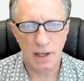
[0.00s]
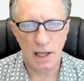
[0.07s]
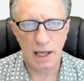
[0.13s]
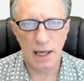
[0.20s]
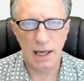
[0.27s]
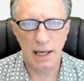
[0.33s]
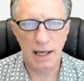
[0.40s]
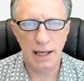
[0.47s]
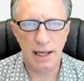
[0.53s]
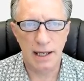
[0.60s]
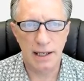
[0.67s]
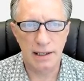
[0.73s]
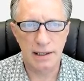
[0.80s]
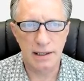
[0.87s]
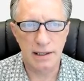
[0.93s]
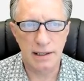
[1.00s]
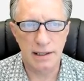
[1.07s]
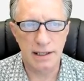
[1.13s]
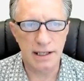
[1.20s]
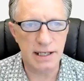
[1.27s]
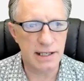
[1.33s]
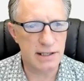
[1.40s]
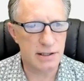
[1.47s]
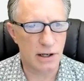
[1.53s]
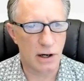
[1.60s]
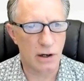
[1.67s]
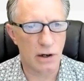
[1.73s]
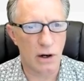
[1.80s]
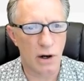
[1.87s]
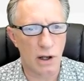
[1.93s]
And these
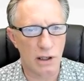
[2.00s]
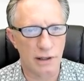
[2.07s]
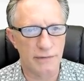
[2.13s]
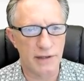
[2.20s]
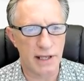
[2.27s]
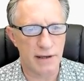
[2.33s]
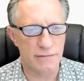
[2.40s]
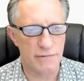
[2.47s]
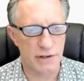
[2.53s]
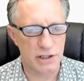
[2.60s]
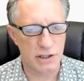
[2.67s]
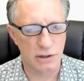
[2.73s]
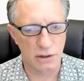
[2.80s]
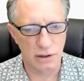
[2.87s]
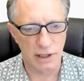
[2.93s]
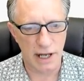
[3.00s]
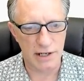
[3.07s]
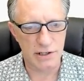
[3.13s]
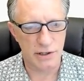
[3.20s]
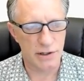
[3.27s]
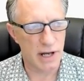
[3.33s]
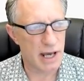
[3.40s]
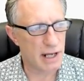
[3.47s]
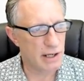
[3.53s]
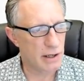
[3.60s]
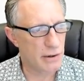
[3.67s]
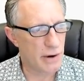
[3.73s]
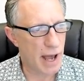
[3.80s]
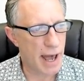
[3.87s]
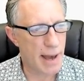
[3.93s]
are all of the official Ledger
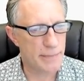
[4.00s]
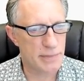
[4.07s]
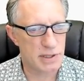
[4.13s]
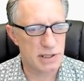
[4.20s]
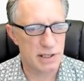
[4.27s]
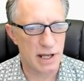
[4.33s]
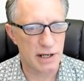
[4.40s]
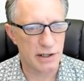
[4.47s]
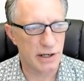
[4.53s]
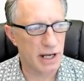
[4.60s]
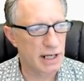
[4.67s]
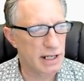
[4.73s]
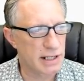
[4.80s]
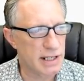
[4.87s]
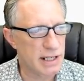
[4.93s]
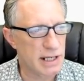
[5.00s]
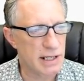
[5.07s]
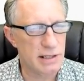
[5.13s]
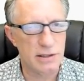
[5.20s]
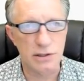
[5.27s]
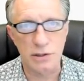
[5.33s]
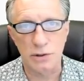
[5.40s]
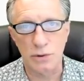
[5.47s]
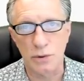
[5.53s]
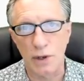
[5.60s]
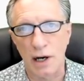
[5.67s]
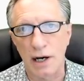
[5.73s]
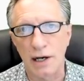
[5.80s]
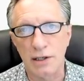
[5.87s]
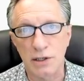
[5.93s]
Nano apps that you're going to need to
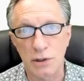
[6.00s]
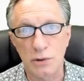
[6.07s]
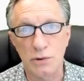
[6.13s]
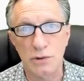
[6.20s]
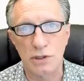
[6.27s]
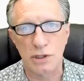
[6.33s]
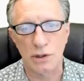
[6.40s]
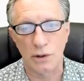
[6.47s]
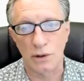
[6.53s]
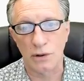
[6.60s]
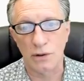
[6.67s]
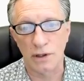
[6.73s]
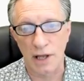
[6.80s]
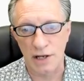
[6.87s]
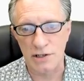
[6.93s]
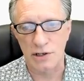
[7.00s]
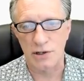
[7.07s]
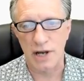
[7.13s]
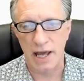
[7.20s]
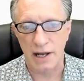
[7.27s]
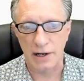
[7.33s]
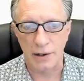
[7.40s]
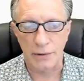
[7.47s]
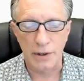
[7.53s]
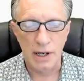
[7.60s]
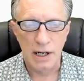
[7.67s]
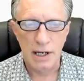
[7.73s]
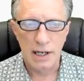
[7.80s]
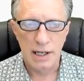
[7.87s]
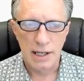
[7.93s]
uh, use your Ledger Nano.
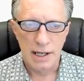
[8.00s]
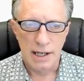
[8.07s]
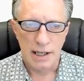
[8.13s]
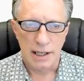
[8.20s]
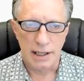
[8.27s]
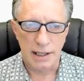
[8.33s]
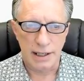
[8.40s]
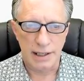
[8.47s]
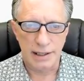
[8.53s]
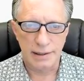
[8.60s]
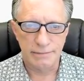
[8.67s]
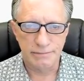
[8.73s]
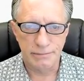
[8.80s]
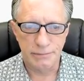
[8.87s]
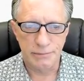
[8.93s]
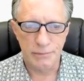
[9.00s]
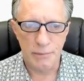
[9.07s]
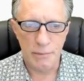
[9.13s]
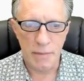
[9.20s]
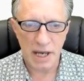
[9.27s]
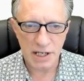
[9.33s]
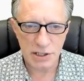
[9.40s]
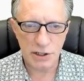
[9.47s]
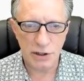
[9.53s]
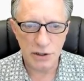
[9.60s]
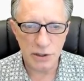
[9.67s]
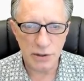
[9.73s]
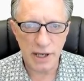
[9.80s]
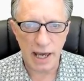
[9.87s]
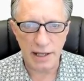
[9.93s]
Uh, Make sure
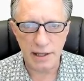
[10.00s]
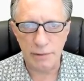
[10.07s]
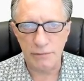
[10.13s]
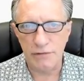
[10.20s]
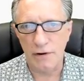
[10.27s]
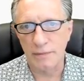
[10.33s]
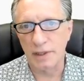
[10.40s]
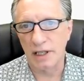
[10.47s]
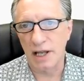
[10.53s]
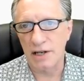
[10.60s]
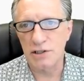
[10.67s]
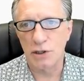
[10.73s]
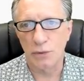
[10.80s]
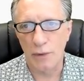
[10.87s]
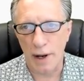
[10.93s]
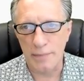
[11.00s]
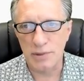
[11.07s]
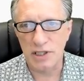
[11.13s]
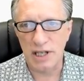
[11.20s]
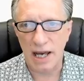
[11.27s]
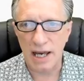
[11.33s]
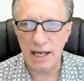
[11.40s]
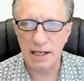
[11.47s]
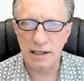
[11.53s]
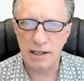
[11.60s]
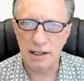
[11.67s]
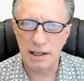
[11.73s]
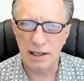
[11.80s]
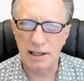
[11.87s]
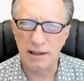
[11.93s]
you get them from the Ledger website.
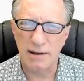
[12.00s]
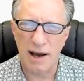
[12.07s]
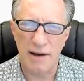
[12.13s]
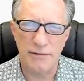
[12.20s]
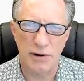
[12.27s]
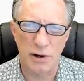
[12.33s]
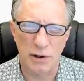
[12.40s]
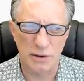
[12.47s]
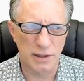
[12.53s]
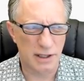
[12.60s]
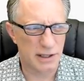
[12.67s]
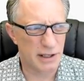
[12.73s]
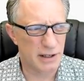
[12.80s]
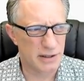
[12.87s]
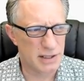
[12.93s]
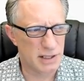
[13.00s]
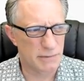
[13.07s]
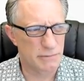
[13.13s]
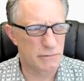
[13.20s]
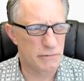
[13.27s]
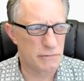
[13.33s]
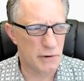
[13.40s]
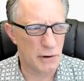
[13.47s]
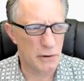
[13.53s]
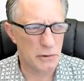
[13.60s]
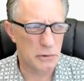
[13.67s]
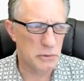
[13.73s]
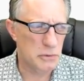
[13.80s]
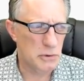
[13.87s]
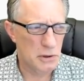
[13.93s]
Uh, I've heard that there are some
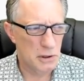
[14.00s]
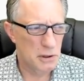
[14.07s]
faux